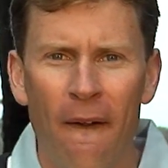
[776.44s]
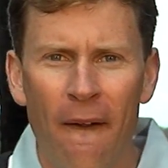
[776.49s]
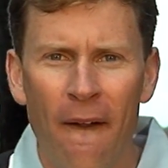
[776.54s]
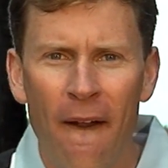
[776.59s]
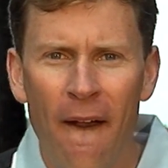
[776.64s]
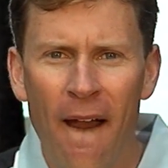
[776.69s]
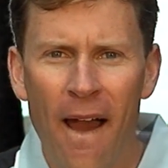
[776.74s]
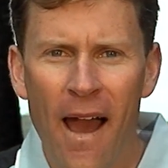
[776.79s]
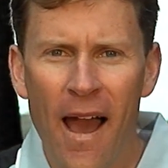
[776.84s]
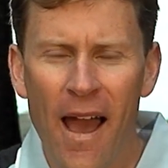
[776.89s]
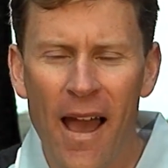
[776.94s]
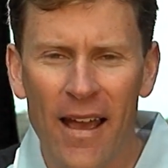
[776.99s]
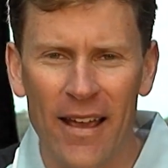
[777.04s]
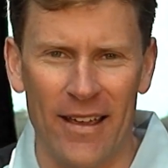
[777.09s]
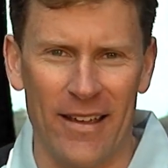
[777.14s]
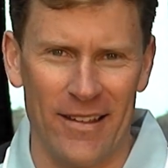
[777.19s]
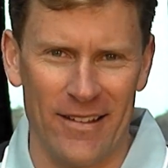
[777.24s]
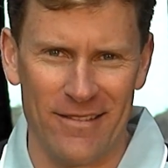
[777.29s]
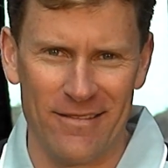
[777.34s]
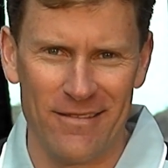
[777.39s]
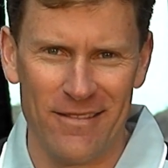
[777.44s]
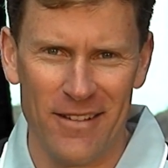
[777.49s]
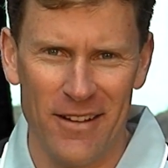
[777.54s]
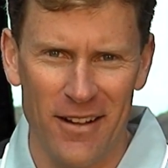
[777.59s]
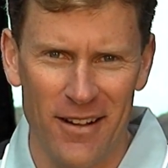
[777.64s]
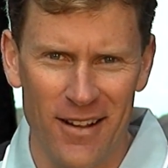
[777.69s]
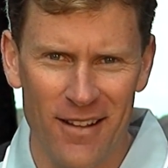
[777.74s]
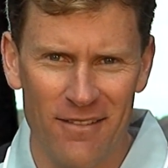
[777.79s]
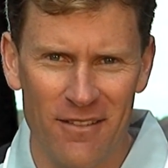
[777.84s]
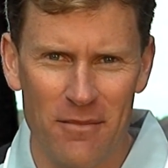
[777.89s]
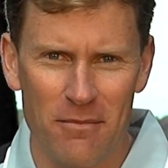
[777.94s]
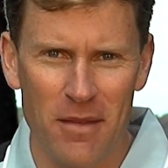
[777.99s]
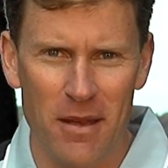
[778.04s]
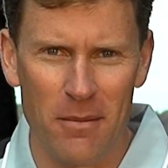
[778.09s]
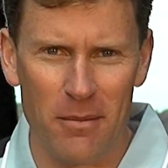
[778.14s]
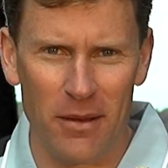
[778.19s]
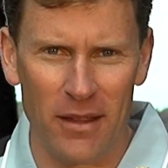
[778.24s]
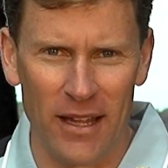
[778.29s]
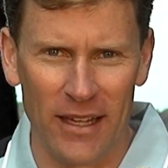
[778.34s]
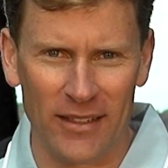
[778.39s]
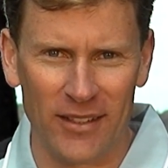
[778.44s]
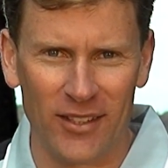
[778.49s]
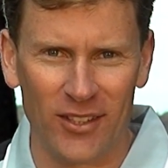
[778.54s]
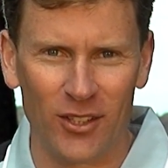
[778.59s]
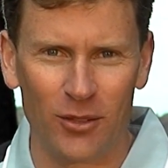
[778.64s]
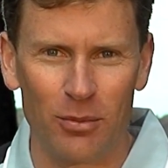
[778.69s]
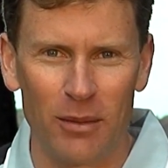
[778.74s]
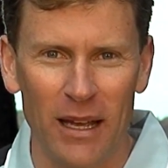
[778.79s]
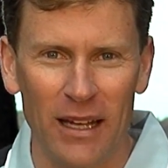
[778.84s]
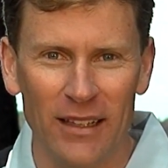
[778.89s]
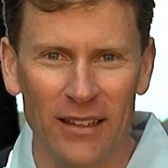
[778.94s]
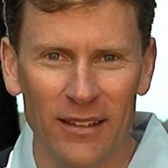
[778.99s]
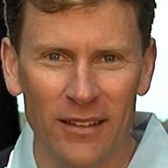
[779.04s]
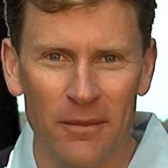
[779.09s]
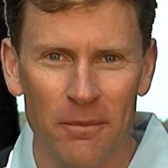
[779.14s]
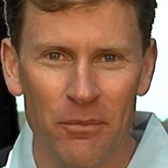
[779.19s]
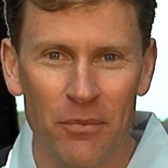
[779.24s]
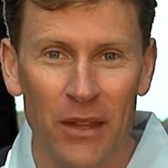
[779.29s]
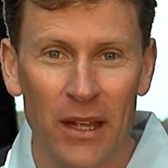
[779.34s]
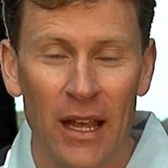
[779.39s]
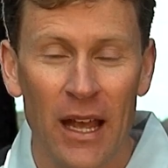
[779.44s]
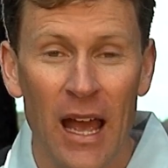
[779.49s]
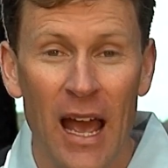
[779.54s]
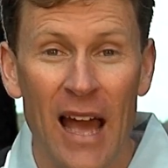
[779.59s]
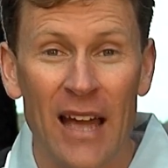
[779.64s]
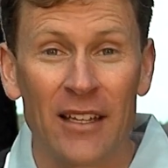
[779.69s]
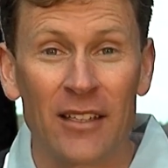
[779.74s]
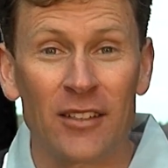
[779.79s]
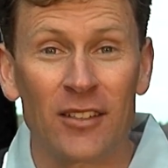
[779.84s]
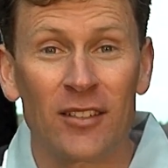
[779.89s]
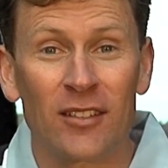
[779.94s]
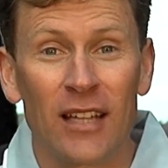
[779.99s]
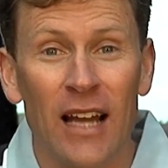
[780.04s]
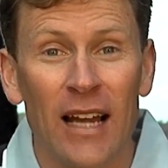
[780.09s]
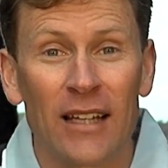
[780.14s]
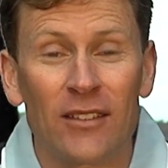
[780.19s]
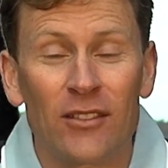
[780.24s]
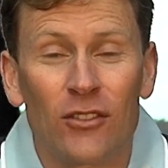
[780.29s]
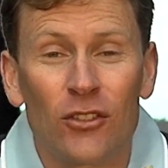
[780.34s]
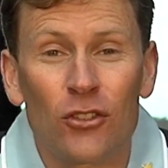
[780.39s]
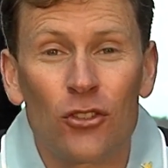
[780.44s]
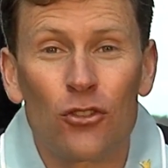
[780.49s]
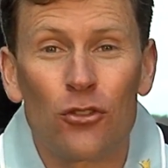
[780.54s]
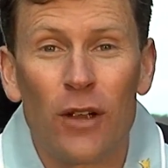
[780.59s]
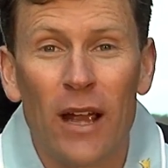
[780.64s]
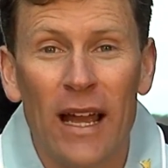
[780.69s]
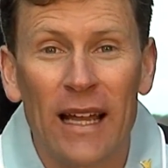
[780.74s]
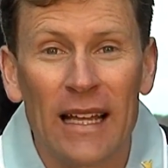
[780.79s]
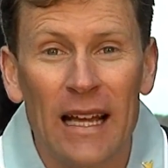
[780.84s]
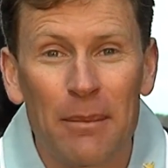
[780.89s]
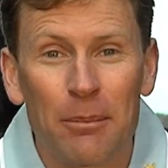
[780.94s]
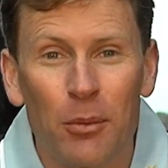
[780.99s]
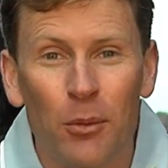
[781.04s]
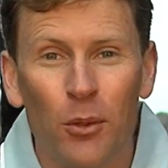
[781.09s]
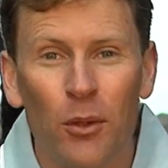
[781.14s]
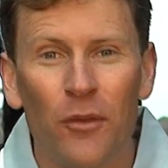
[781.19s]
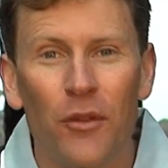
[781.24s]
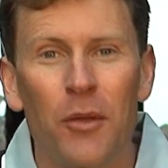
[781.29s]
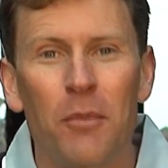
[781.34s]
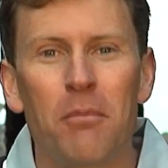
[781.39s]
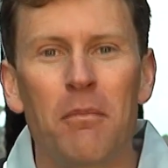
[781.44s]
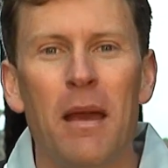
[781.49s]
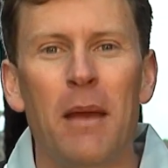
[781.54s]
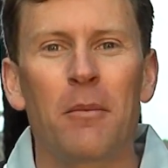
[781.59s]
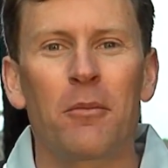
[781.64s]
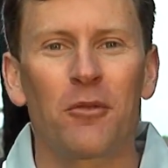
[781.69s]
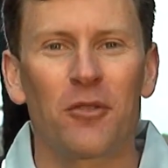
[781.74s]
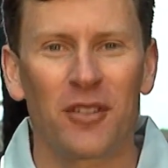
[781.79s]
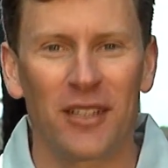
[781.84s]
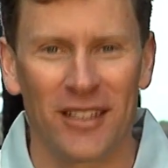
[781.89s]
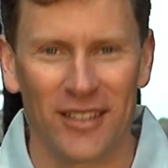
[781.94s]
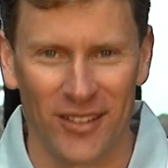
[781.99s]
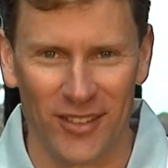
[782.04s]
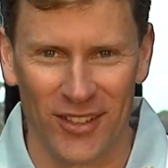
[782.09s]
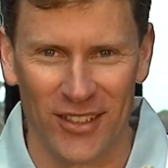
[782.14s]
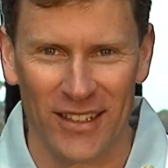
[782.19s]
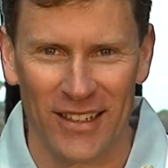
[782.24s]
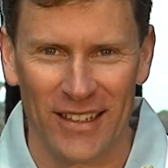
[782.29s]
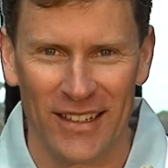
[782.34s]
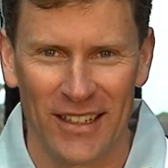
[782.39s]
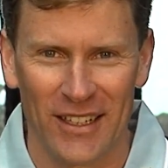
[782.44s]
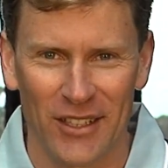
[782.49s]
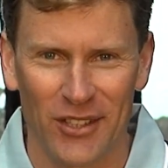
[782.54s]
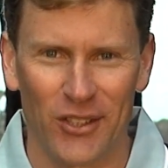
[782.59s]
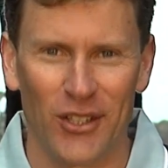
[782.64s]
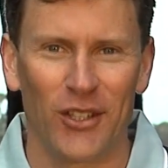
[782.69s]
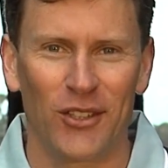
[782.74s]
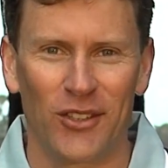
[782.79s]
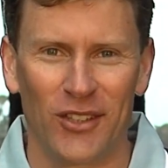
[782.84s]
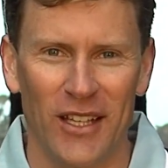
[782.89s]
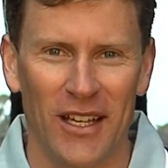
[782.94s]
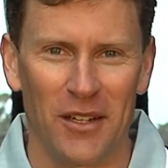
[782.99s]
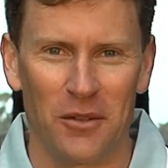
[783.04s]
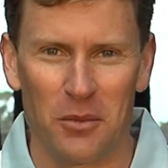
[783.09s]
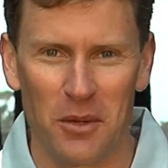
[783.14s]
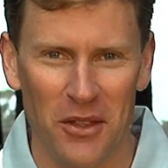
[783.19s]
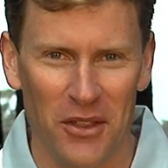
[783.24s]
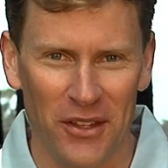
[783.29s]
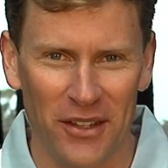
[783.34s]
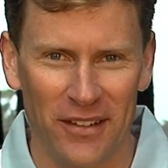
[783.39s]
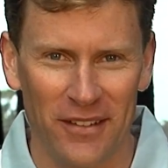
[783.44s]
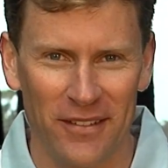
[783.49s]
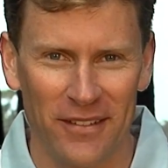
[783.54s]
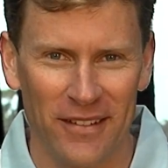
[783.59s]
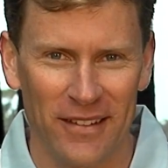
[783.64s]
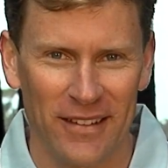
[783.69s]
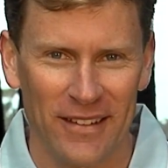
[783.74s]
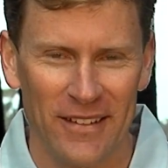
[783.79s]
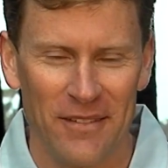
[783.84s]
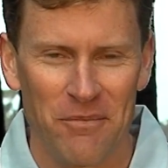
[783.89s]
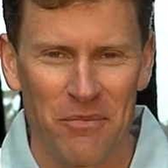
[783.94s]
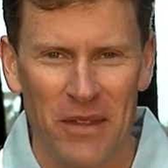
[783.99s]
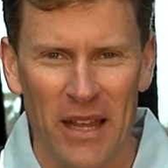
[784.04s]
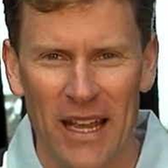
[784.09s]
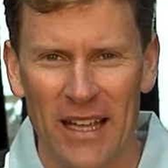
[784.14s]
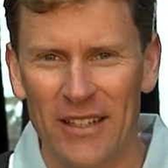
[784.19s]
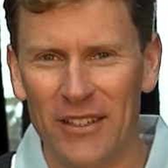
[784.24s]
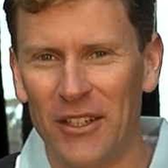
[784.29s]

hey, I remember that smell, and it starts to drag up all of the memories associated with it. And